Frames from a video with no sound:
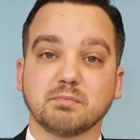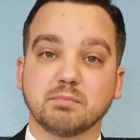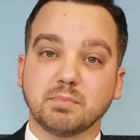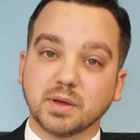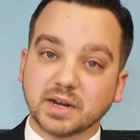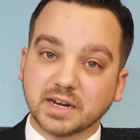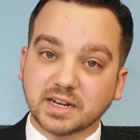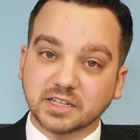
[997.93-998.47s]

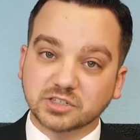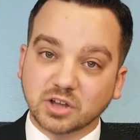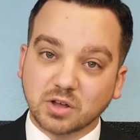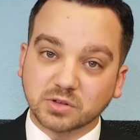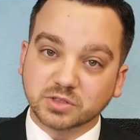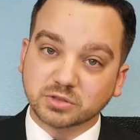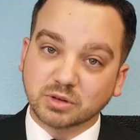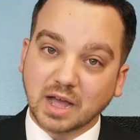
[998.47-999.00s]
but it is
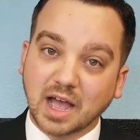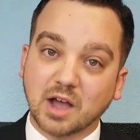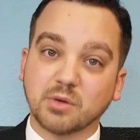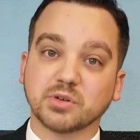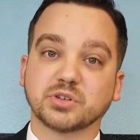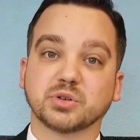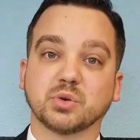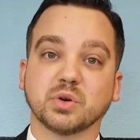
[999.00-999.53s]
also
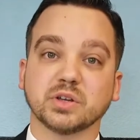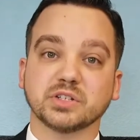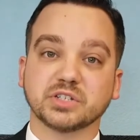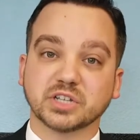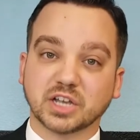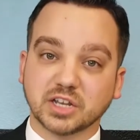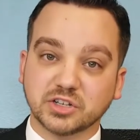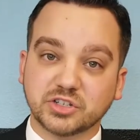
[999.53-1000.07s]
our choice to
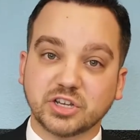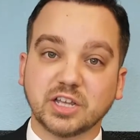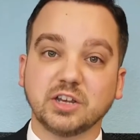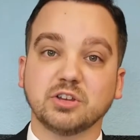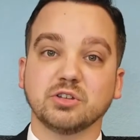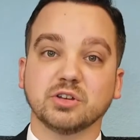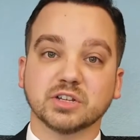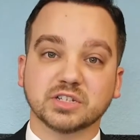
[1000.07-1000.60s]

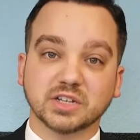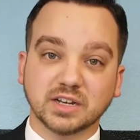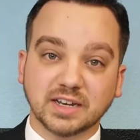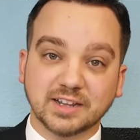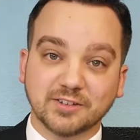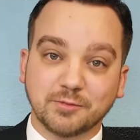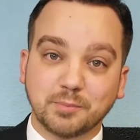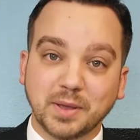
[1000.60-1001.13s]
continue to
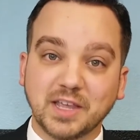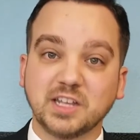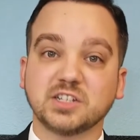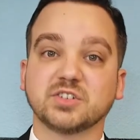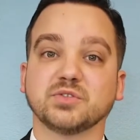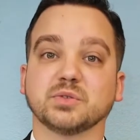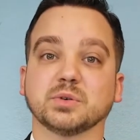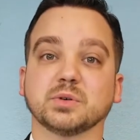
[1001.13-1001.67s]
live
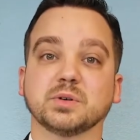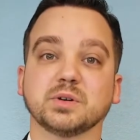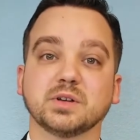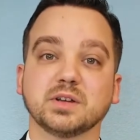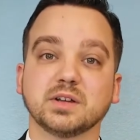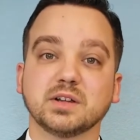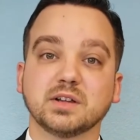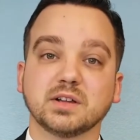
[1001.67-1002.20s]
peaceful
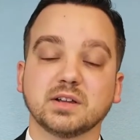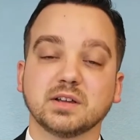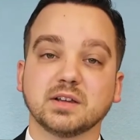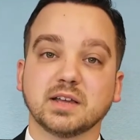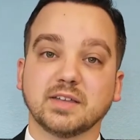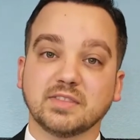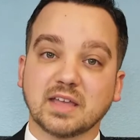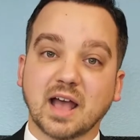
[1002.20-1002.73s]

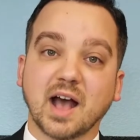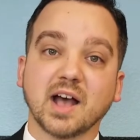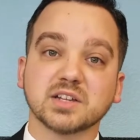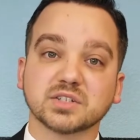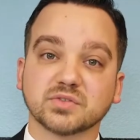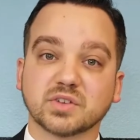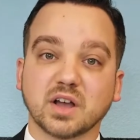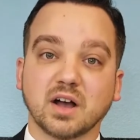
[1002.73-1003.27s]
in the eyes
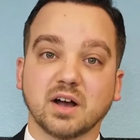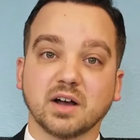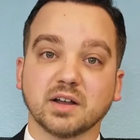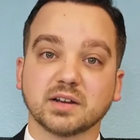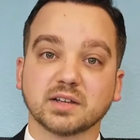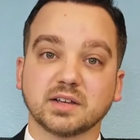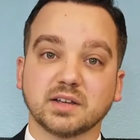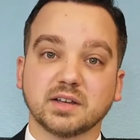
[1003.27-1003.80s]
of God,
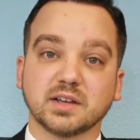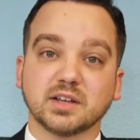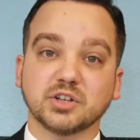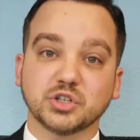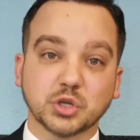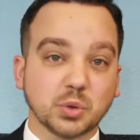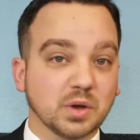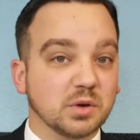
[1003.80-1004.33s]

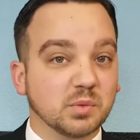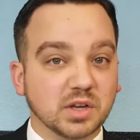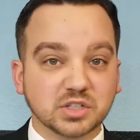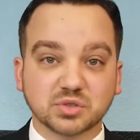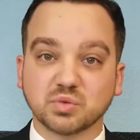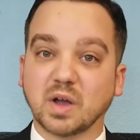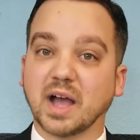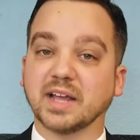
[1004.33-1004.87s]
doing
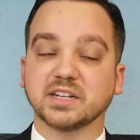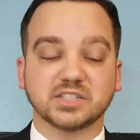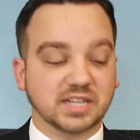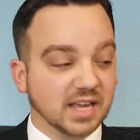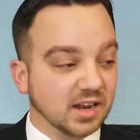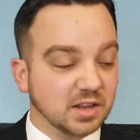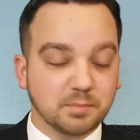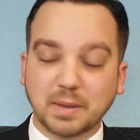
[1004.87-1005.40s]
what's right,
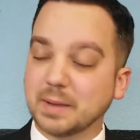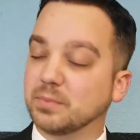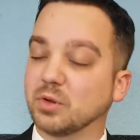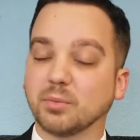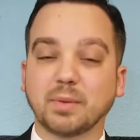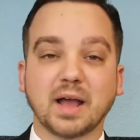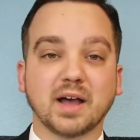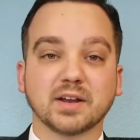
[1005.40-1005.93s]
telling people
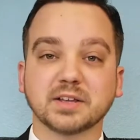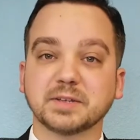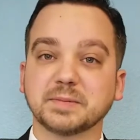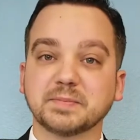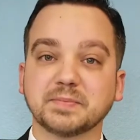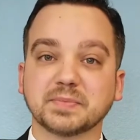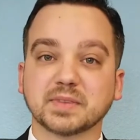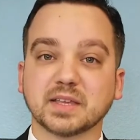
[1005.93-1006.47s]
about it.
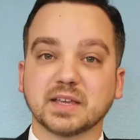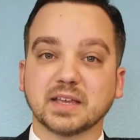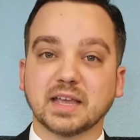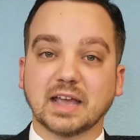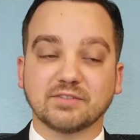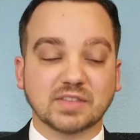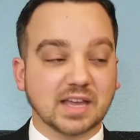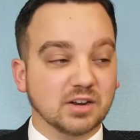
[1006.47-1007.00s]

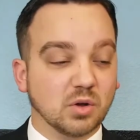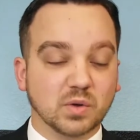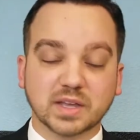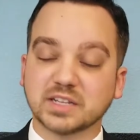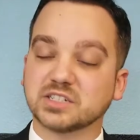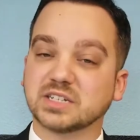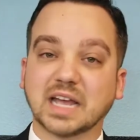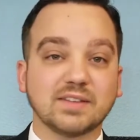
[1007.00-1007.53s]
If they don't
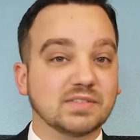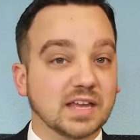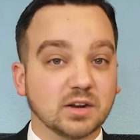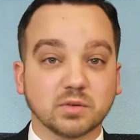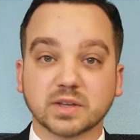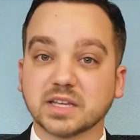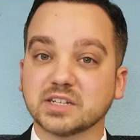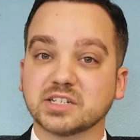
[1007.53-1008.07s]
get saved, they
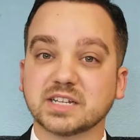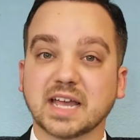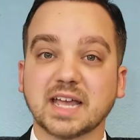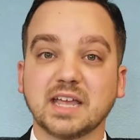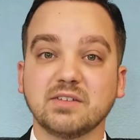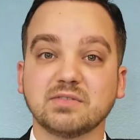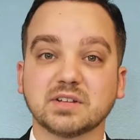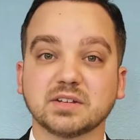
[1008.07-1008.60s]
don't get
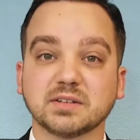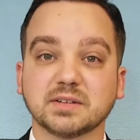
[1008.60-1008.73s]
saved.